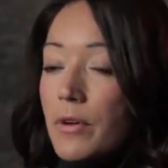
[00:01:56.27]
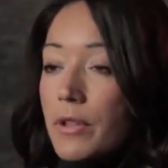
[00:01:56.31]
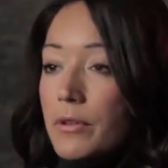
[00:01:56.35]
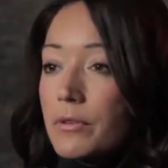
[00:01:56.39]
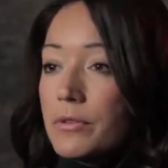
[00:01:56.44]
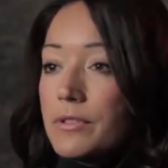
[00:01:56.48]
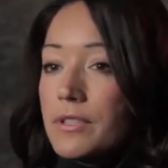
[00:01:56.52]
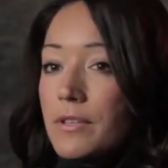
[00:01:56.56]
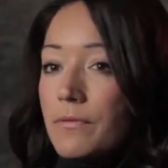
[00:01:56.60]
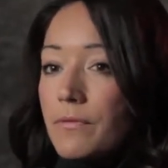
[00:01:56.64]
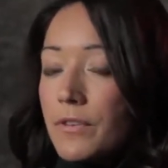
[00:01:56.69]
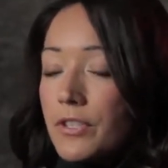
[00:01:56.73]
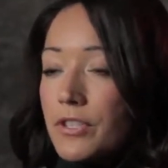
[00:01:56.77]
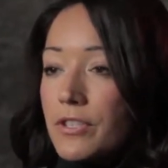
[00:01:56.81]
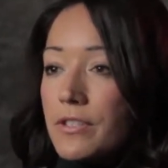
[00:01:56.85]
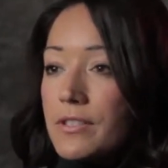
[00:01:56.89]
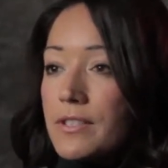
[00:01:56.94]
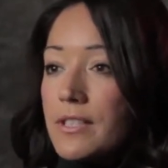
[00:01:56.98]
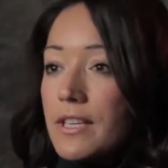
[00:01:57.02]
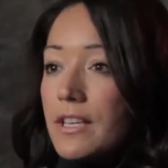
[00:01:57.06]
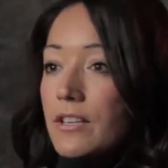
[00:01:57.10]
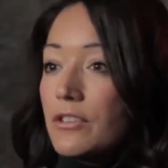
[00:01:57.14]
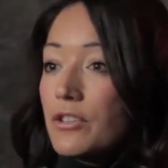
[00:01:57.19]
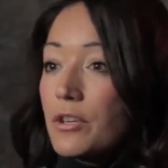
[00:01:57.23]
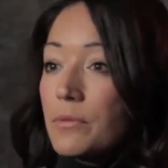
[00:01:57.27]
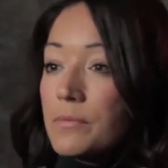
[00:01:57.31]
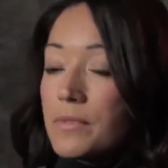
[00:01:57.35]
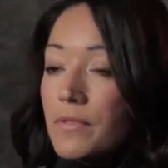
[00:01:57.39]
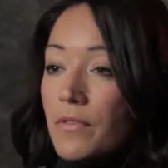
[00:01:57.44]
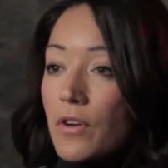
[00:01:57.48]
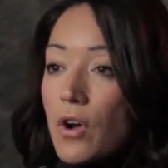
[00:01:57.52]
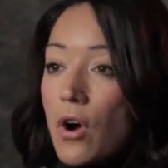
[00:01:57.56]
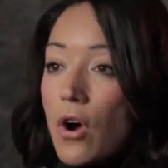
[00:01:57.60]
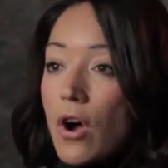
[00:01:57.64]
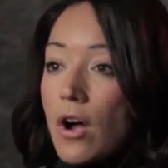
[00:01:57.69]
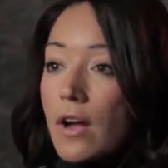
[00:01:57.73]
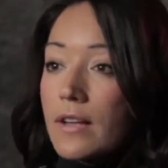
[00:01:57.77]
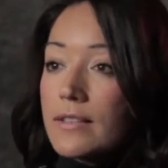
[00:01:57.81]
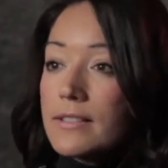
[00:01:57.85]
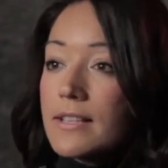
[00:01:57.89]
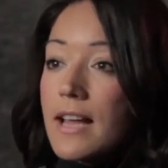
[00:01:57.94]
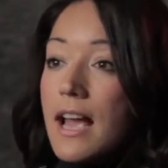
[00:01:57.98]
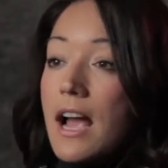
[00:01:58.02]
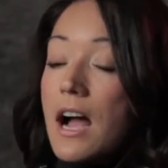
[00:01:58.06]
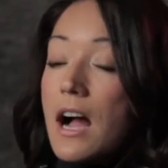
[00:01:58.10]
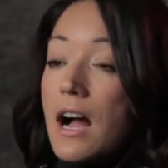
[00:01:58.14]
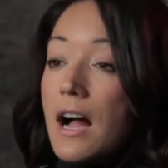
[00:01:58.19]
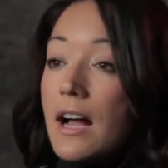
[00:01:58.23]
whether it's efficiency in terms of
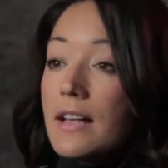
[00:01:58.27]
cost.